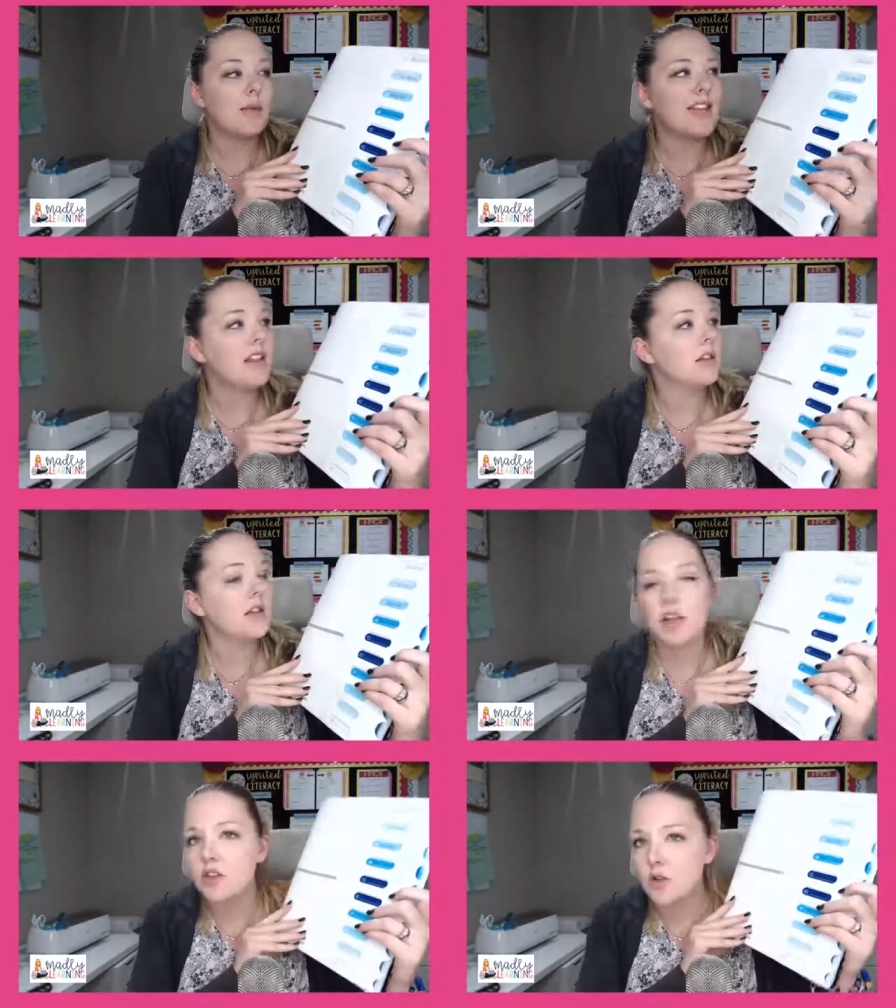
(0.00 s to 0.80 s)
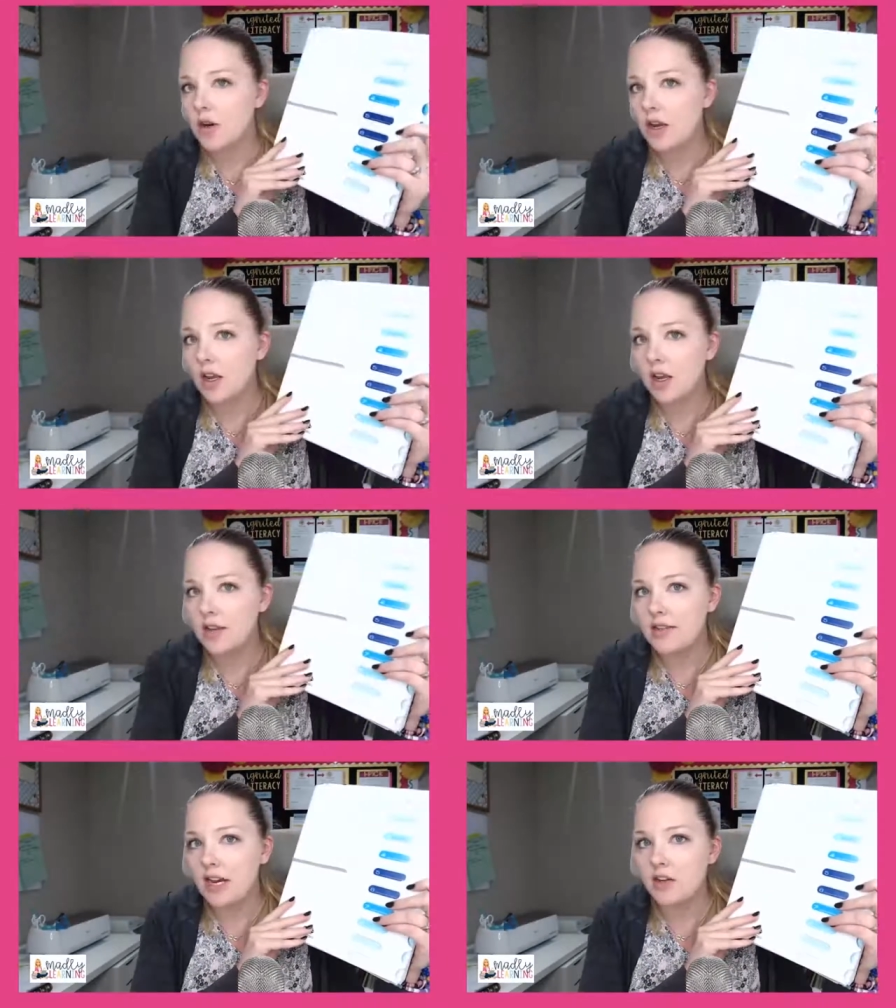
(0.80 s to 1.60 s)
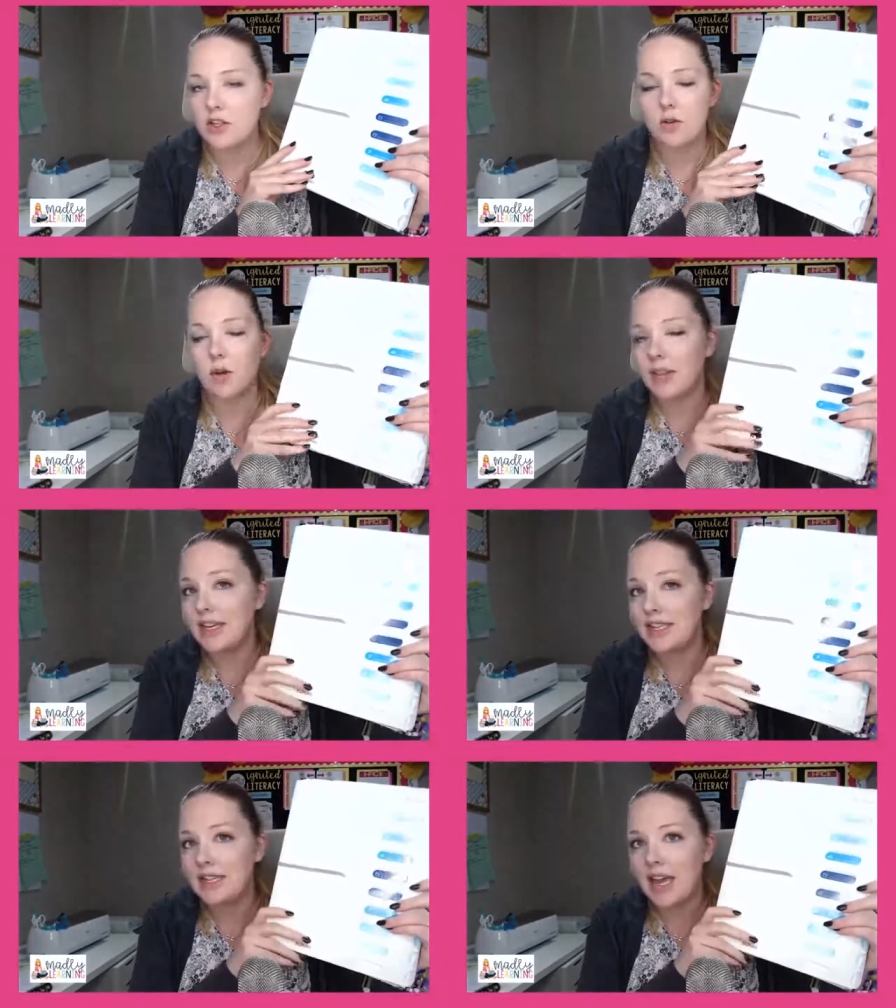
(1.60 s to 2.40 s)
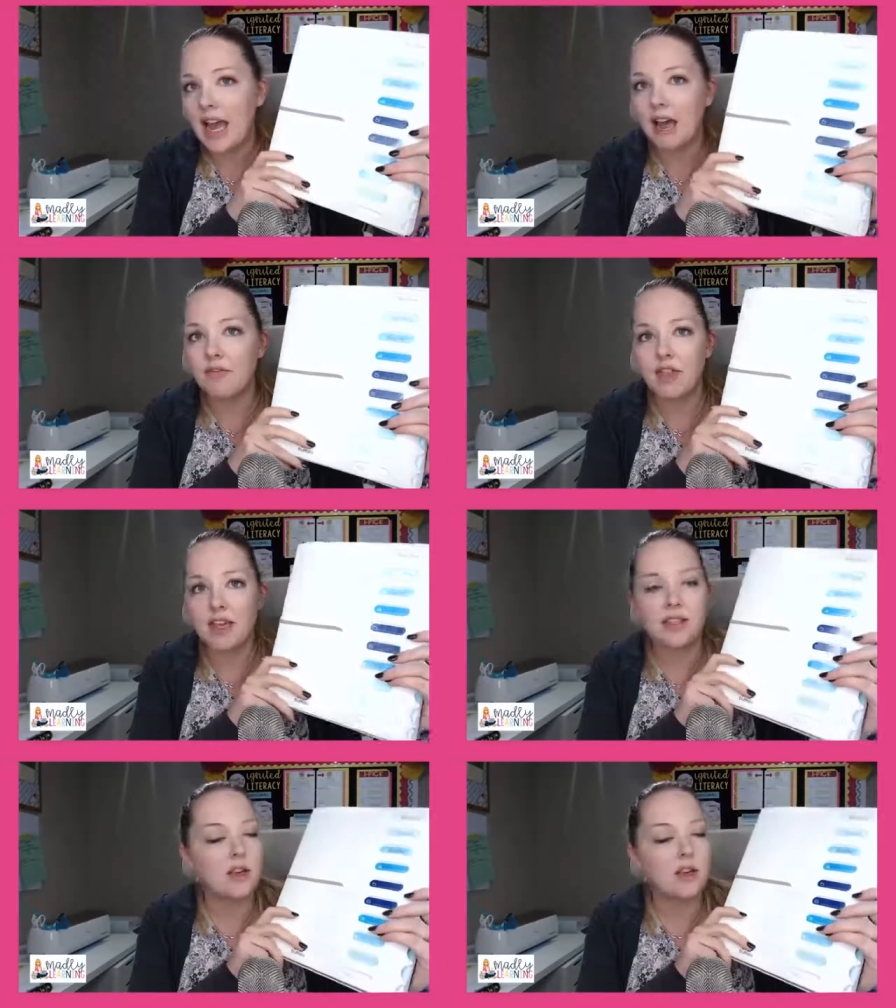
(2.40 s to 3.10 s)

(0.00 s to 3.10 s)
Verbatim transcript: at the dollar store a day or so ago and they didn't have these.